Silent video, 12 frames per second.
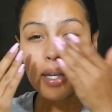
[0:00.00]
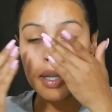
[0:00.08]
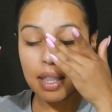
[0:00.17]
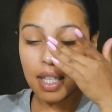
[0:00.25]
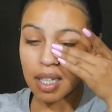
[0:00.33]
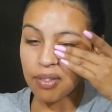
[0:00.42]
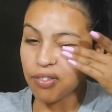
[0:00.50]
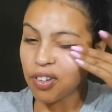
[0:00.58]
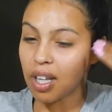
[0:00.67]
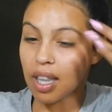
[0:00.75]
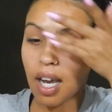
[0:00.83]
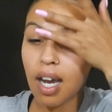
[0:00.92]
let them
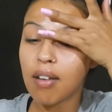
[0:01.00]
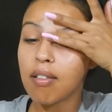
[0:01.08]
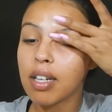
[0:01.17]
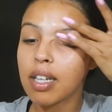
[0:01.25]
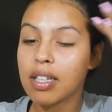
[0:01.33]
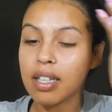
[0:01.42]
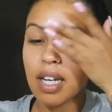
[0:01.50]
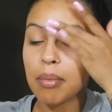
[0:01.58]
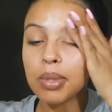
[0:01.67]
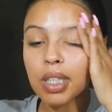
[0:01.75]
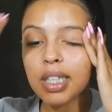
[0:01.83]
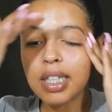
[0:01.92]
fall out, and I'm
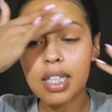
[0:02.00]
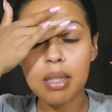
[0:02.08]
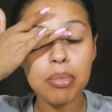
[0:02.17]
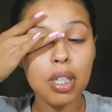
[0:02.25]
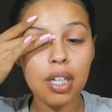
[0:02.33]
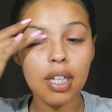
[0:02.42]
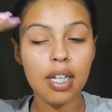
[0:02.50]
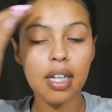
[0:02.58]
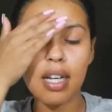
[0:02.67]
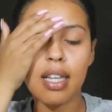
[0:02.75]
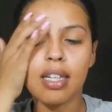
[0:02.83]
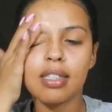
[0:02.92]
not gonna get them done again.
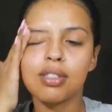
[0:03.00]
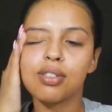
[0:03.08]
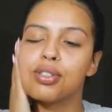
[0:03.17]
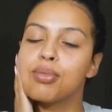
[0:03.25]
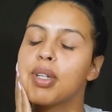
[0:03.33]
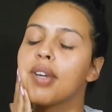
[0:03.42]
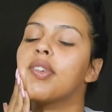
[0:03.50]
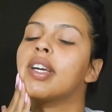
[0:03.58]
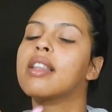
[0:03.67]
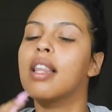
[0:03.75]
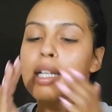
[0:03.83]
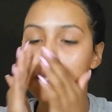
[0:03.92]
I like to use my
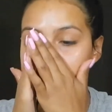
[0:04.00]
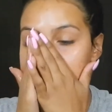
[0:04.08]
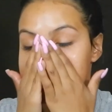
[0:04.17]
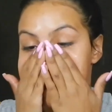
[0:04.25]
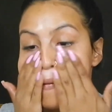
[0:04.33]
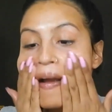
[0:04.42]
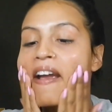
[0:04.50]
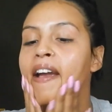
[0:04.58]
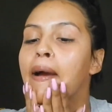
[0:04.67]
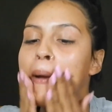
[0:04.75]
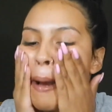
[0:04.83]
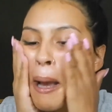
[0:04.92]
fake lashes anyway,
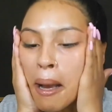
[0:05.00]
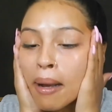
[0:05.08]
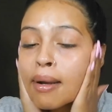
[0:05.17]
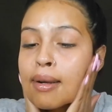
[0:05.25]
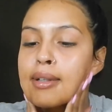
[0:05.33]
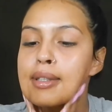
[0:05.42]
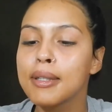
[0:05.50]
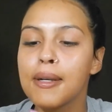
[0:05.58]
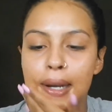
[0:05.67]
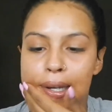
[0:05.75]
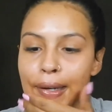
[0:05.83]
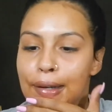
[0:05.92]

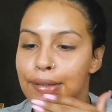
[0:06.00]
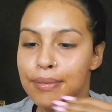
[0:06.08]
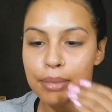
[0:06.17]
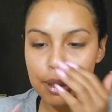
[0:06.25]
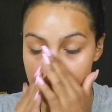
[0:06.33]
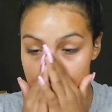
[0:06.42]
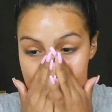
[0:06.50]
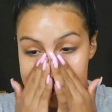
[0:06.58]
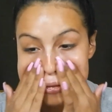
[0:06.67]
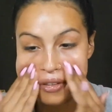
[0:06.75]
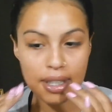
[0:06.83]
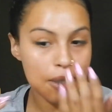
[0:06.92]
and I haven't been able to
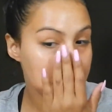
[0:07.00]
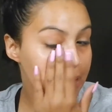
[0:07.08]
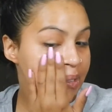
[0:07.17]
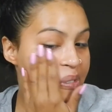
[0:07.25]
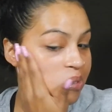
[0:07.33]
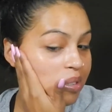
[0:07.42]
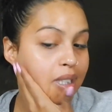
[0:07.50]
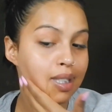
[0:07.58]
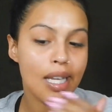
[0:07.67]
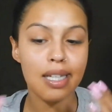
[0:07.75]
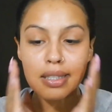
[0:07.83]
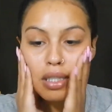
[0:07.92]
do that because of these
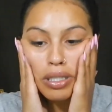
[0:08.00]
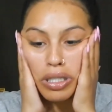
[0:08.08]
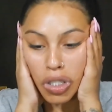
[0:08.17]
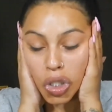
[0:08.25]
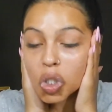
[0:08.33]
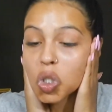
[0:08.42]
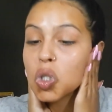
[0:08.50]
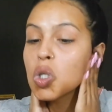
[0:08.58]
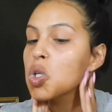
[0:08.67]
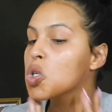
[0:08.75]
lashes. So